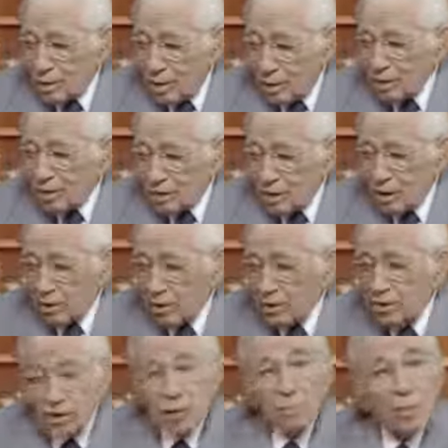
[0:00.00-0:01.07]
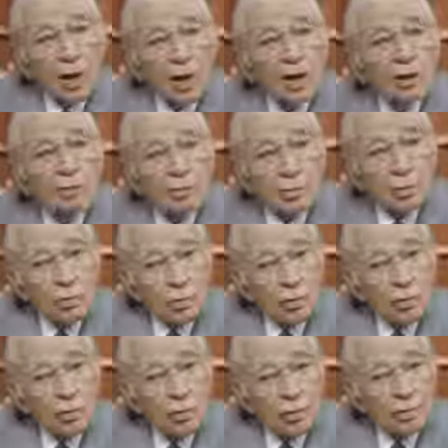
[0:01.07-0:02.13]
And it carries the plain
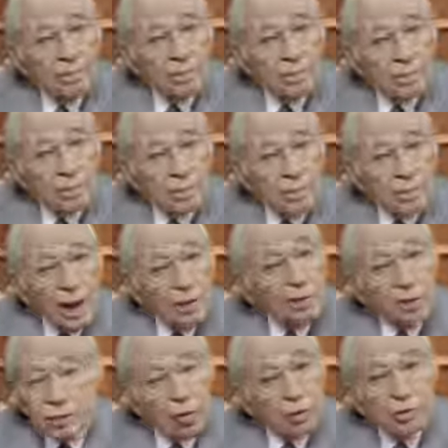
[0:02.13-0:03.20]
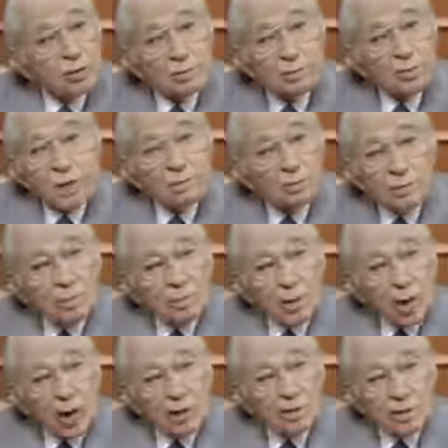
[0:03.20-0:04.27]
truth. And there's no subscription
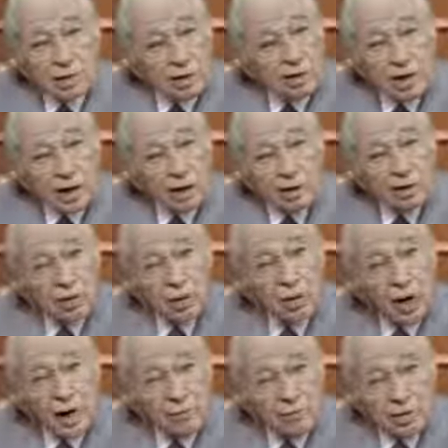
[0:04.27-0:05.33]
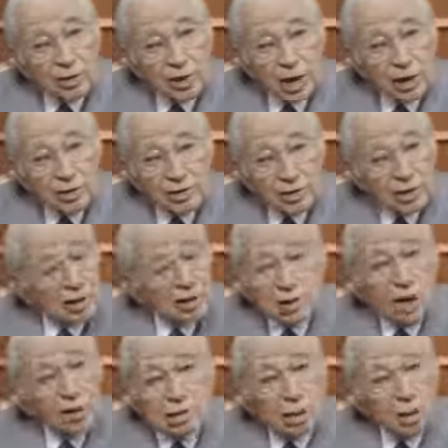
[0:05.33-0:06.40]
price, and it carries no advertising. It's
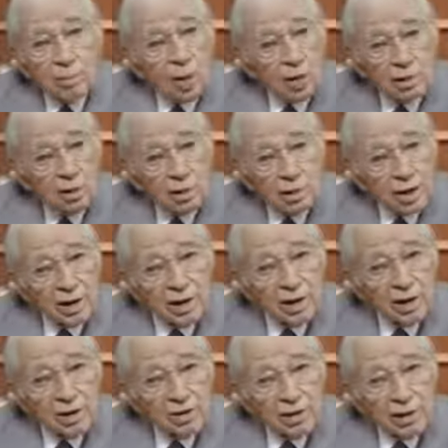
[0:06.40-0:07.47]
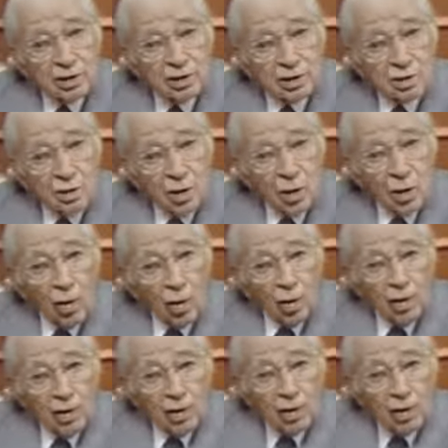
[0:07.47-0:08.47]
not commercial in any sense at all.